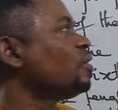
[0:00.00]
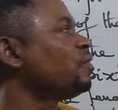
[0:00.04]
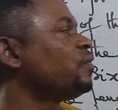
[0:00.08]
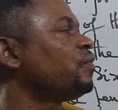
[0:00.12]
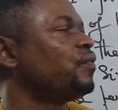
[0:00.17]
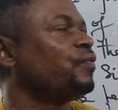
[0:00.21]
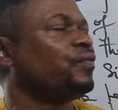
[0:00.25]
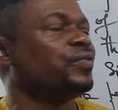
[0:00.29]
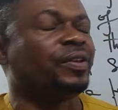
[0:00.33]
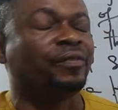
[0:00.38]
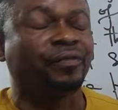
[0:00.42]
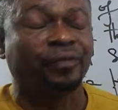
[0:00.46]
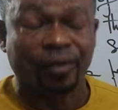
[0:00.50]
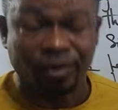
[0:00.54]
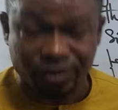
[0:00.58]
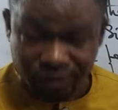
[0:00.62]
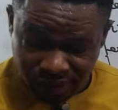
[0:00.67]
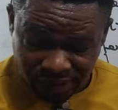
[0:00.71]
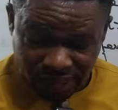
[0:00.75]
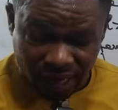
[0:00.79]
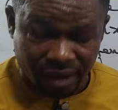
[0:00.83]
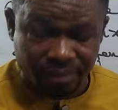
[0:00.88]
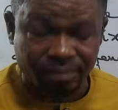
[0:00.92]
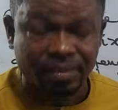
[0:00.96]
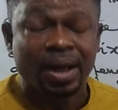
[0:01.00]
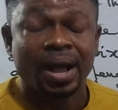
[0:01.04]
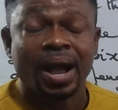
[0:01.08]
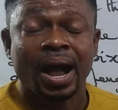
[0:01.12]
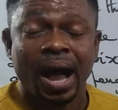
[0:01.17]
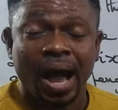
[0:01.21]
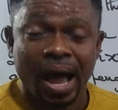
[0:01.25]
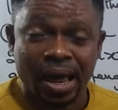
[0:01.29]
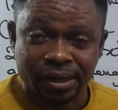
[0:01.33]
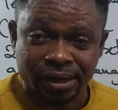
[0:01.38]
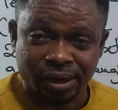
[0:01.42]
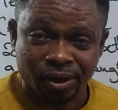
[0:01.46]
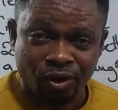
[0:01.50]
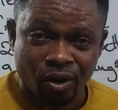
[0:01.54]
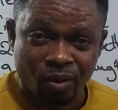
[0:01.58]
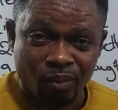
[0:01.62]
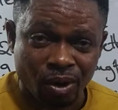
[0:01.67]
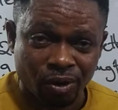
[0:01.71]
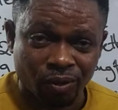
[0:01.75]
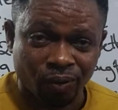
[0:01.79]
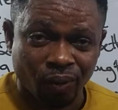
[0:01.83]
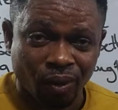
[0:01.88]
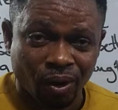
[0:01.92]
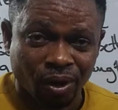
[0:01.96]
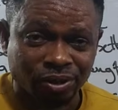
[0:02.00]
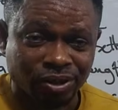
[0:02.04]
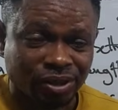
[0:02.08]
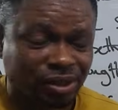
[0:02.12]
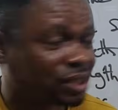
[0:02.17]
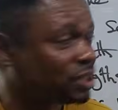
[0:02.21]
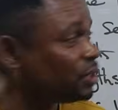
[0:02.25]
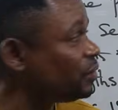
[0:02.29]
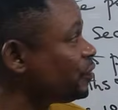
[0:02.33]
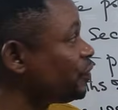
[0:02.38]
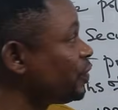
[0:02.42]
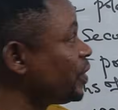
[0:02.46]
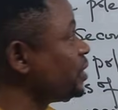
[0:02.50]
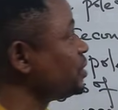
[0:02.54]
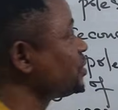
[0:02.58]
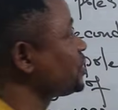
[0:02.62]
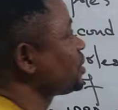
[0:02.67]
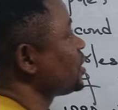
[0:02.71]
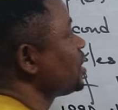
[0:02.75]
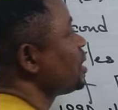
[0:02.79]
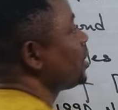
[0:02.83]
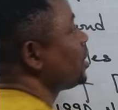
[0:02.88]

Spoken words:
of the first term and the common word difference.